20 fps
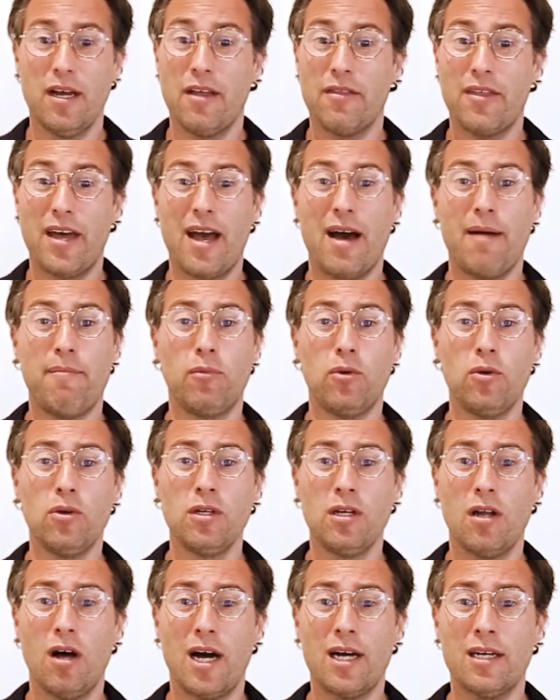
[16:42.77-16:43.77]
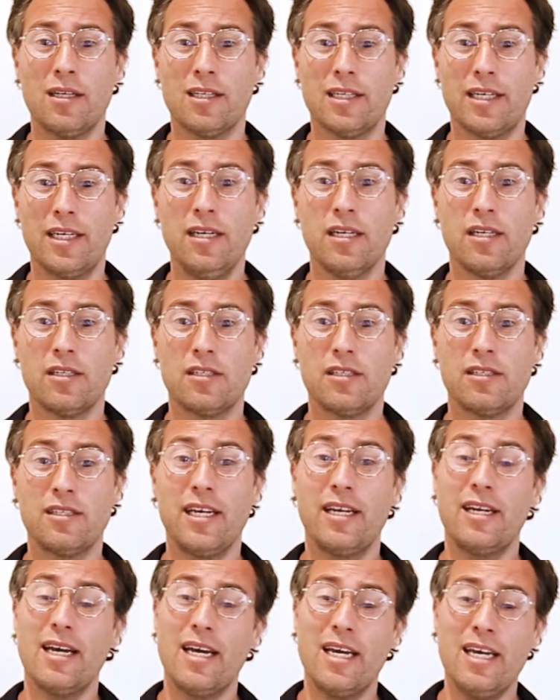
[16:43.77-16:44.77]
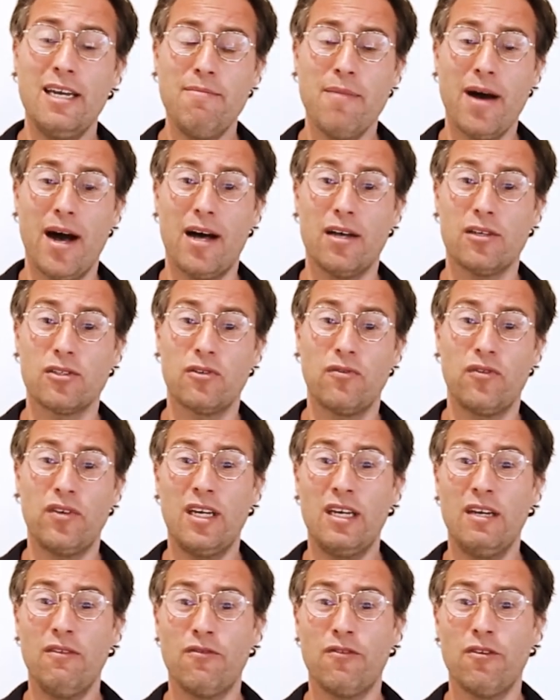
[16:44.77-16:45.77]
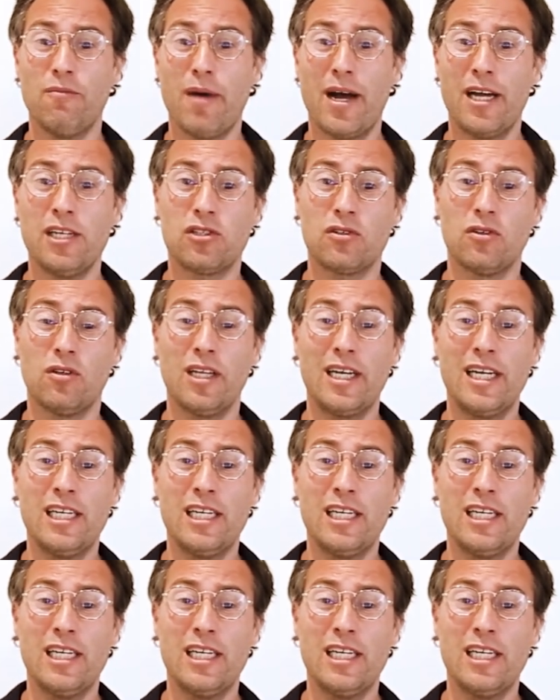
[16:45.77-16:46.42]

They are more likely to send emails of an informational,